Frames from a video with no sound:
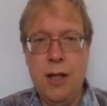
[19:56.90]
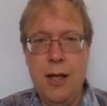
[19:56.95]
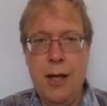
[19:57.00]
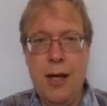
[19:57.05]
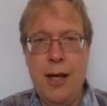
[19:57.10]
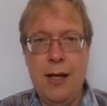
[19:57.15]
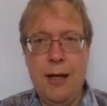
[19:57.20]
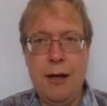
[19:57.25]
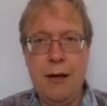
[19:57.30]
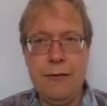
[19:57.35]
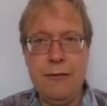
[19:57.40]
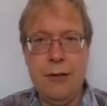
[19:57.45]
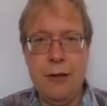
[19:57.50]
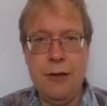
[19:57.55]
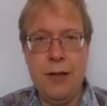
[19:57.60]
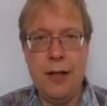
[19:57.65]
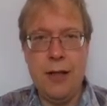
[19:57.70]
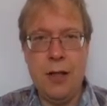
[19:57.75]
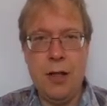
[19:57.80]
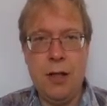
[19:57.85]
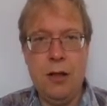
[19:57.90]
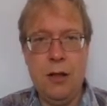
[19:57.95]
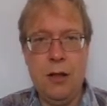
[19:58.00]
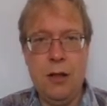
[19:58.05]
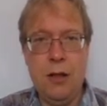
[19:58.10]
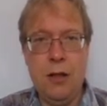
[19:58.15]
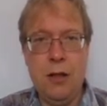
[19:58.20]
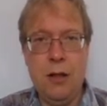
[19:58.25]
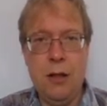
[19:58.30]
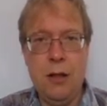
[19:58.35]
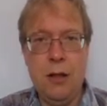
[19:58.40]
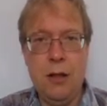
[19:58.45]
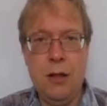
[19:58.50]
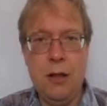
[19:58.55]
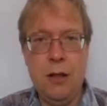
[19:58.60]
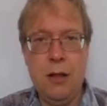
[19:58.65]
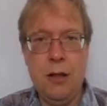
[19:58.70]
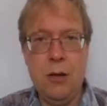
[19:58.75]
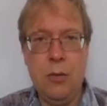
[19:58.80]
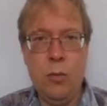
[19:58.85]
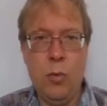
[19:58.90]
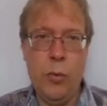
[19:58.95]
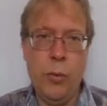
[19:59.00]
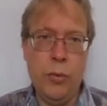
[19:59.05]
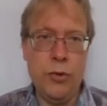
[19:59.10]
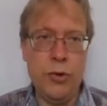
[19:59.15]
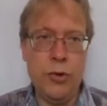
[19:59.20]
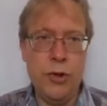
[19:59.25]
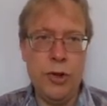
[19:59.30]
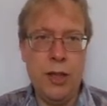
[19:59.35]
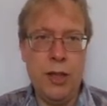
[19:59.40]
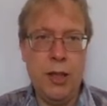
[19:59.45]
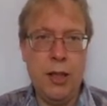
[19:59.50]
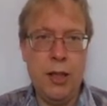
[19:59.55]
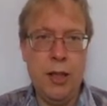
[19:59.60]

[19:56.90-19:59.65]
And after that, we will see.